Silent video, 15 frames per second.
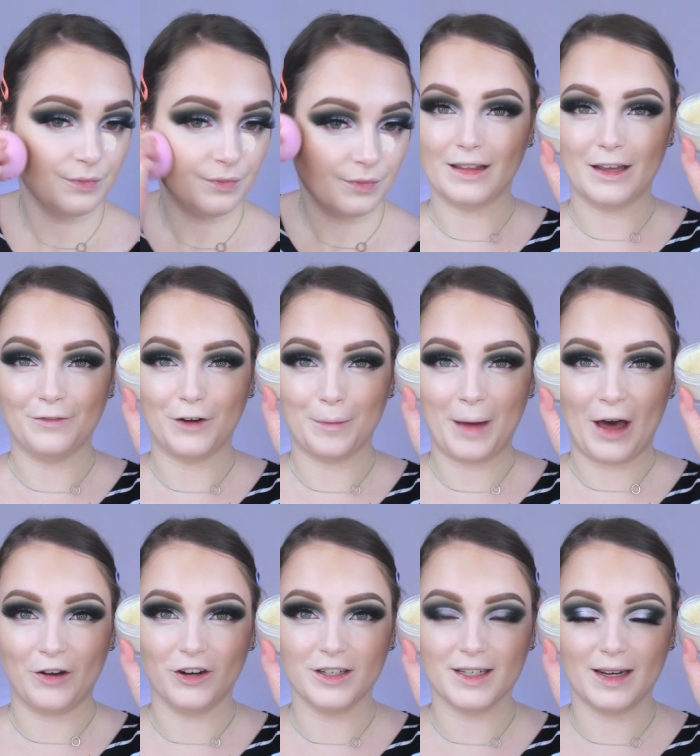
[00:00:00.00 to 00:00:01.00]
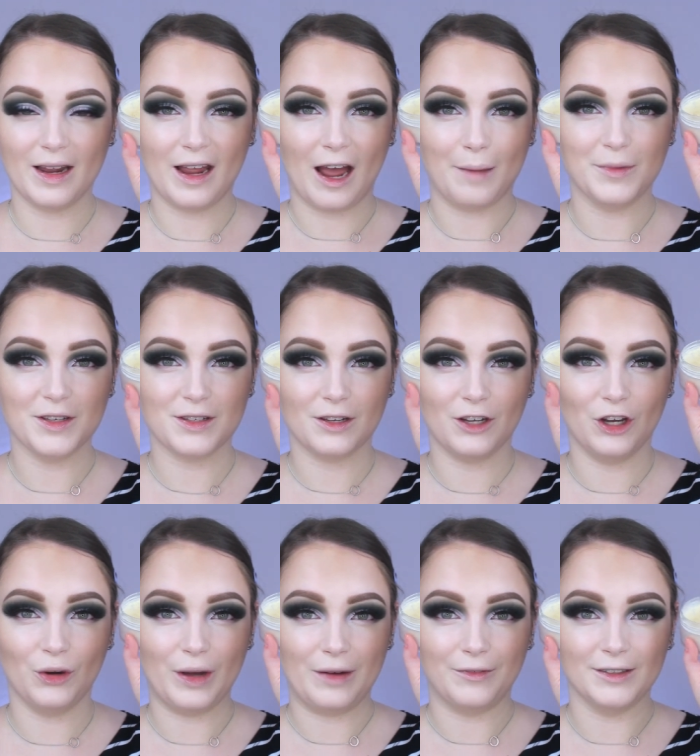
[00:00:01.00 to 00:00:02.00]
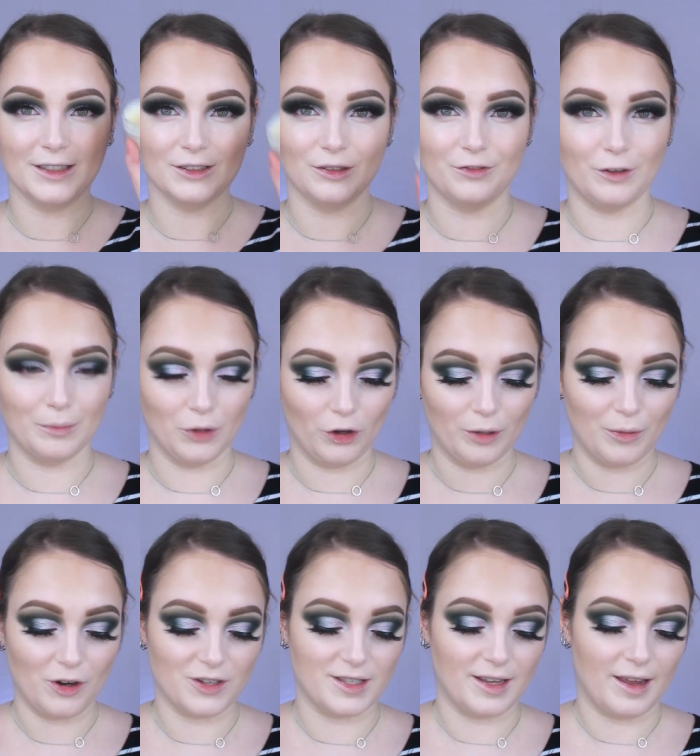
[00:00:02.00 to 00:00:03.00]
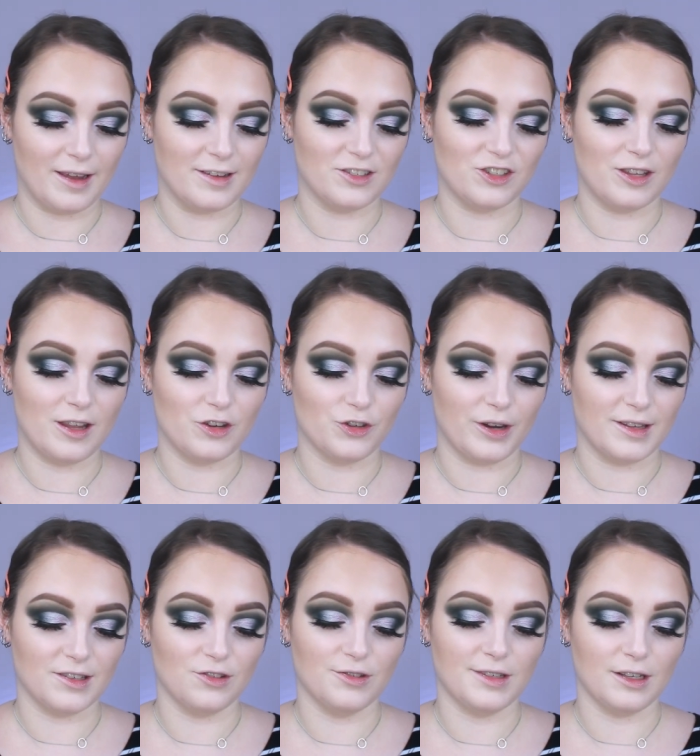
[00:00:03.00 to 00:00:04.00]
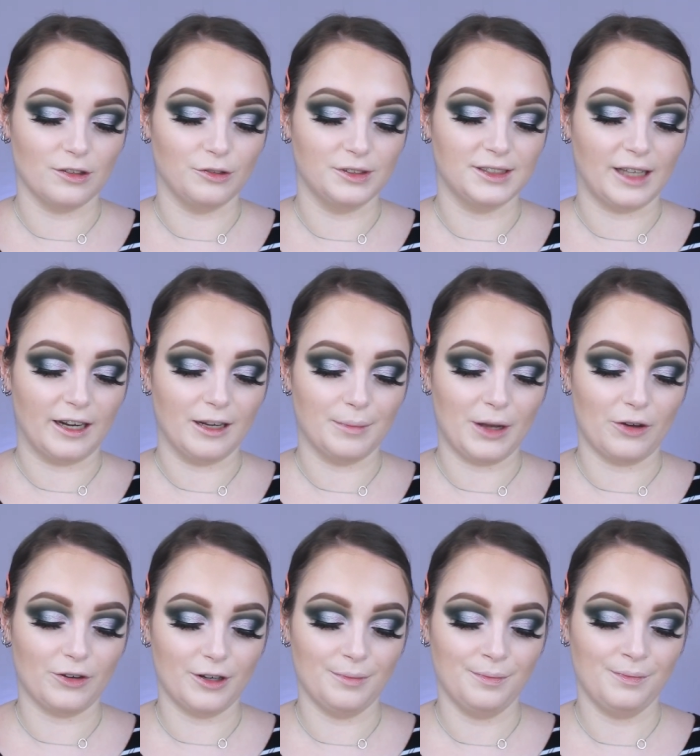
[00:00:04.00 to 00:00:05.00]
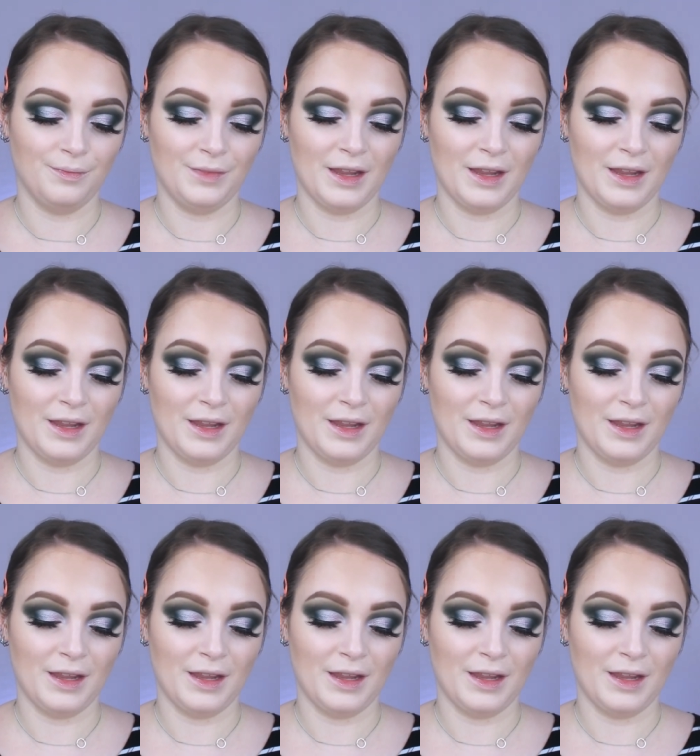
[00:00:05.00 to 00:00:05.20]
And then for powder today, I'm just going to go in with this one from Laura Mercier. It's the Translucent Loose Setting Powder.